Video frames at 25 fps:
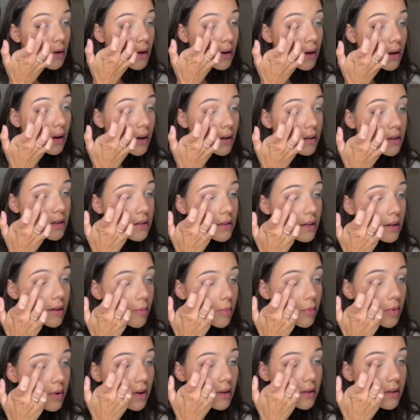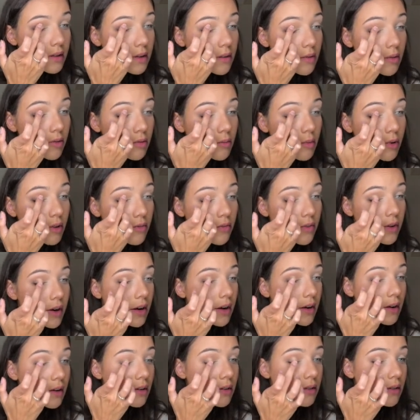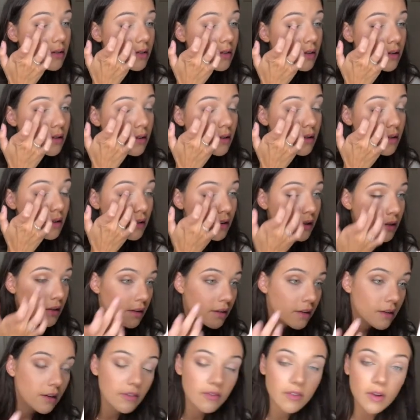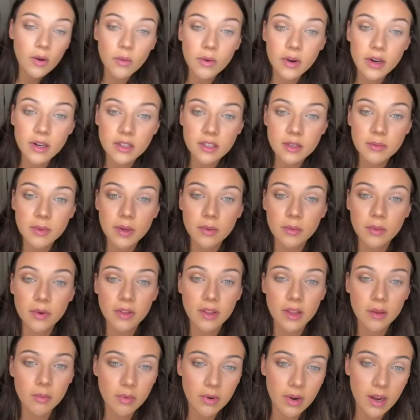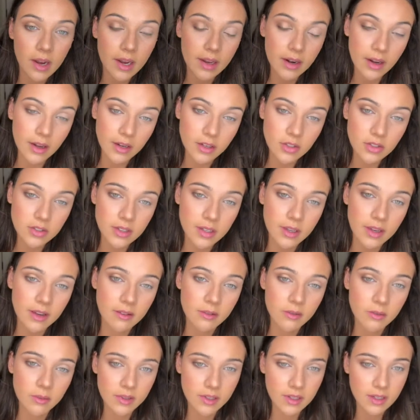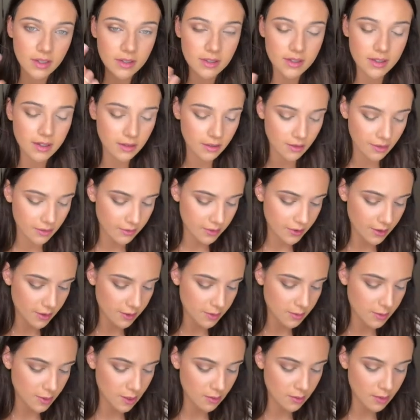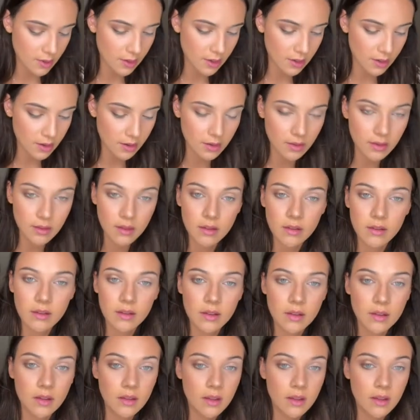And I just like pressing it with my finger. If I want it to be really bright, I usually go in with concealer first, but I'm not gonna do that.